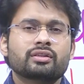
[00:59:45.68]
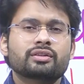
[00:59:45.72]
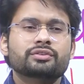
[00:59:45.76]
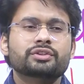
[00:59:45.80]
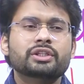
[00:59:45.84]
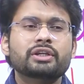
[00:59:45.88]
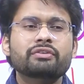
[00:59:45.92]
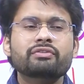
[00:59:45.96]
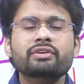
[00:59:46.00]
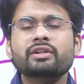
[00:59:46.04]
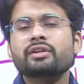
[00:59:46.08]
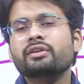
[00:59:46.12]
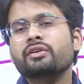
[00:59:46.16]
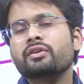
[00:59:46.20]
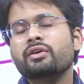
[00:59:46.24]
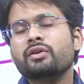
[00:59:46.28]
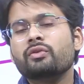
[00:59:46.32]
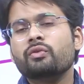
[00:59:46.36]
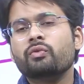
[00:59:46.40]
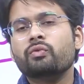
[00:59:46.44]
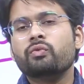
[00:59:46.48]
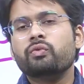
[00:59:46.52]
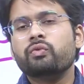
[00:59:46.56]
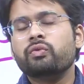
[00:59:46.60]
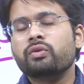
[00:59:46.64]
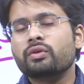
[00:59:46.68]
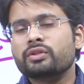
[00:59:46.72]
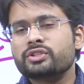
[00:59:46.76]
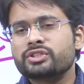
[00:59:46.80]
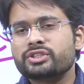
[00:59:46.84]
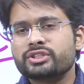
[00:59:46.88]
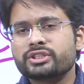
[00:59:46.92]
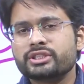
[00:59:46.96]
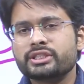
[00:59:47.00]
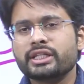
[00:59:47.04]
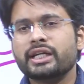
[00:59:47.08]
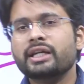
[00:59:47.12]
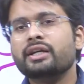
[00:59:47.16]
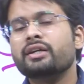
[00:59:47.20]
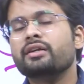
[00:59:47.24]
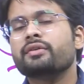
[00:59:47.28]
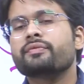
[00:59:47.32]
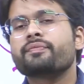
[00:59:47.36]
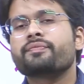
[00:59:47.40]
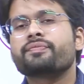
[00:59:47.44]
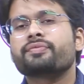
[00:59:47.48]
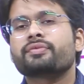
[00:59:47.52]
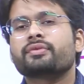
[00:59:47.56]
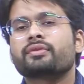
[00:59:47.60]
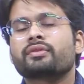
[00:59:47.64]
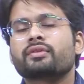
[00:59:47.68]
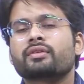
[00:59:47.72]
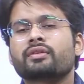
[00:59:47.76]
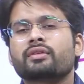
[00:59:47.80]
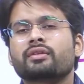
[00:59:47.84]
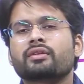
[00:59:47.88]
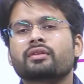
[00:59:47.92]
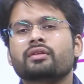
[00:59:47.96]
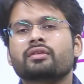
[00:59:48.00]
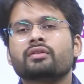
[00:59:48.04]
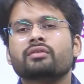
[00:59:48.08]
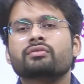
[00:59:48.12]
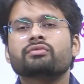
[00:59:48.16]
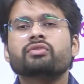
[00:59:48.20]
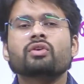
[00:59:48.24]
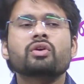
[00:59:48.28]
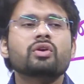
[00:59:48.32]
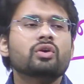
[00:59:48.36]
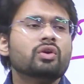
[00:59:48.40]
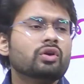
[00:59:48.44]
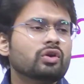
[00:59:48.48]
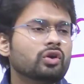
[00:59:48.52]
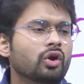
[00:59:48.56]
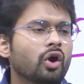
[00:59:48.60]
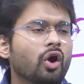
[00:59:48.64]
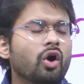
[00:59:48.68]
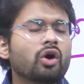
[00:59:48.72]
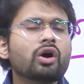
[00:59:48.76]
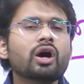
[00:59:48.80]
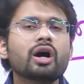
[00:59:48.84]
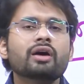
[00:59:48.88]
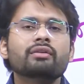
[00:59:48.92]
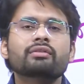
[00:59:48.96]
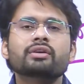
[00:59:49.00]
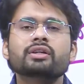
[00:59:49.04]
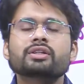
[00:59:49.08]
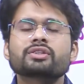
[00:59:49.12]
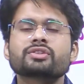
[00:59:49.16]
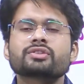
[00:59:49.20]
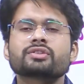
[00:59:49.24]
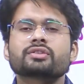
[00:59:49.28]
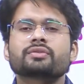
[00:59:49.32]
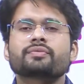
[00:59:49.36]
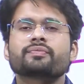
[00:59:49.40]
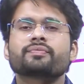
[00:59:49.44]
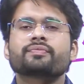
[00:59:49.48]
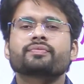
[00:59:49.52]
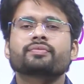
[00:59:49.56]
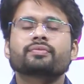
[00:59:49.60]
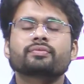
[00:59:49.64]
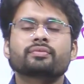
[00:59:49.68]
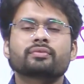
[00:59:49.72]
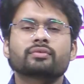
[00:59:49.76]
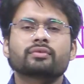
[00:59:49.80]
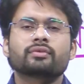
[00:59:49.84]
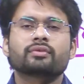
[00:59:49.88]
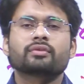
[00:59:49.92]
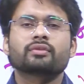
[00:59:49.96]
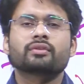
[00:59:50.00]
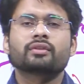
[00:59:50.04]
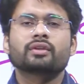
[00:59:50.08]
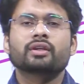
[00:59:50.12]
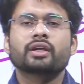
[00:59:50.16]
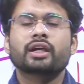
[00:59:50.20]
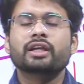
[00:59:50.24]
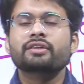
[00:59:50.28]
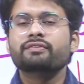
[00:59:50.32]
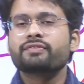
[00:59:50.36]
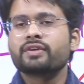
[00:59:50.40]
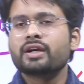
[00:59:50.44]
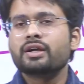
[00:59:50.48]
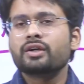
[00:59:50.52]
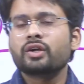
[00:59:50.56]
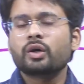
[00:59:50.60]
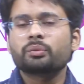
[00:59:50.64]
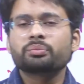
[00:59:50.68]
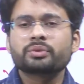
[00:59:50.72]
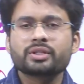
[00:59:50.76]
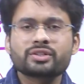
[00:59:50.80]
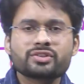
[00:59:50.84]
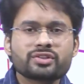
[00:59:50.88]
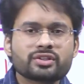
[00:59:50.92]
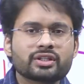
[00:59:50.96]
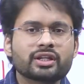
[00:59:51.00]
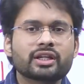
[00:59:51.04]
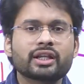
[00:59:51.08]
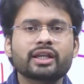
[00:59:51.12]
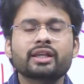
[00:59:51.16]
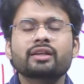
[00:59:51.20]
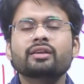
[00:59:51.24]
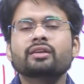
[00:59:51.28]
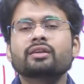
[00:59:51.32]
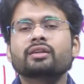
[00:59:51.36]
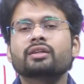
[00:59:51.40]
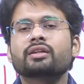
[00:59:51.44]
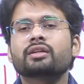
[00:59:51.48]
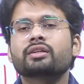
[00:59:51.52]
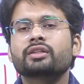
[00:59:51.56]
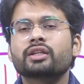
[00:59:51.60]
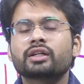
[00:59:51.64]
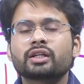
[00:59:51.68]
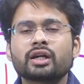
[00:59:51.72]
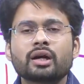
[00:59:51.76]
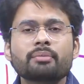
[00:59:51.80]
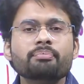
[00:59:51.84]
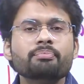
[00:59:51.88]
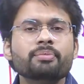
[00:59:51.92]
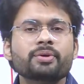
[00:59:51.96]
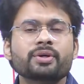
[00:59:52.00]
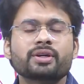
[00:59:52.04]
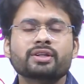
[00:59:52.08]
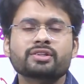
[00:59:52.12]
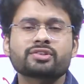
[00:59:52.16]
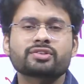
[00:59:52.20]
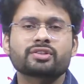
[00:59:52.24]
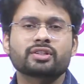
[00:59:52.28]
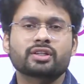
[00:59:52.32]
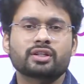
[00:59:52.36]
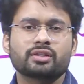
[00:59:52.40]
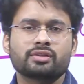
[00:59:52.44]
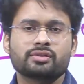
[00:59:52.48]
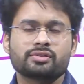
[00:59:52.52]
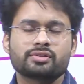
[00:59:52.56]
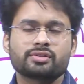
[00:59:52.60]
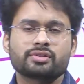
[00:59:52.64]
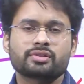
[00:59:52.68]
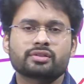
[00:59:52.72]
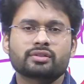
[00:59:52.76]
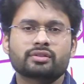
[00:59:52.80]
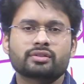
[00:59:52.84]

They will sit for long hours in front of the screen, the computer screens.